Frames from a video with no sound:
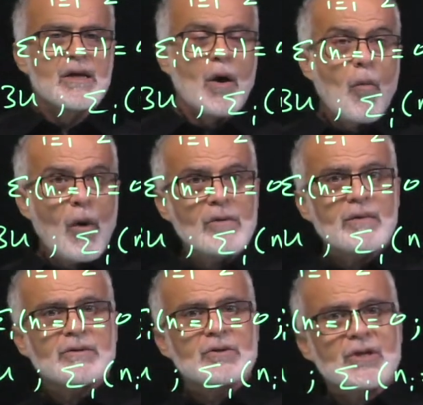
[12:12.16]
Now, one way
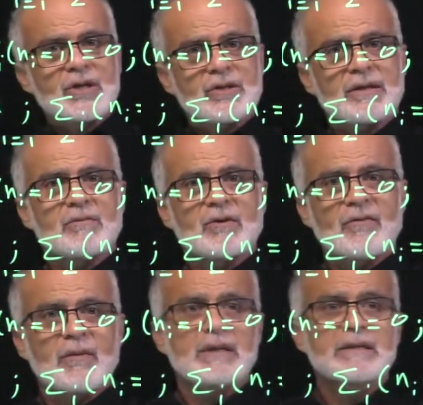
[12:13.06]
to change the number of
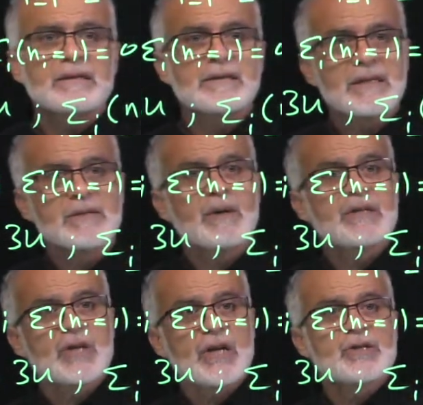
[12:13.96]
particles is by
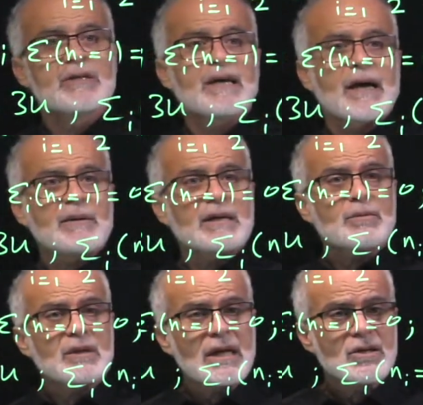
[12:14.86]
changing the chemical
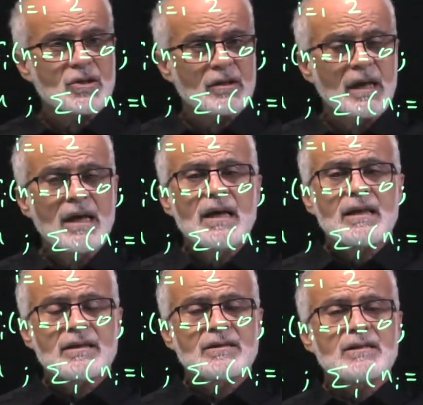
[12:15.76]
potential.
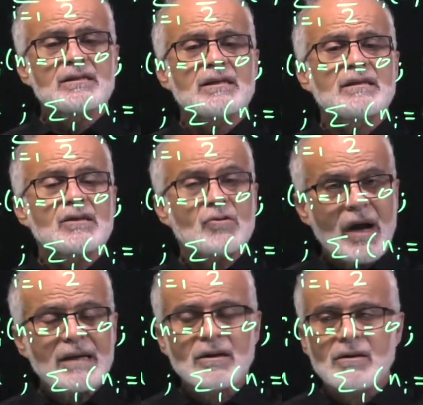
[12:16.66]
This is in the
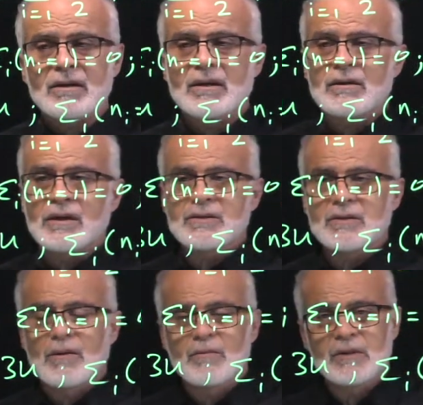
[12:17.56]
grand canonical ensemble.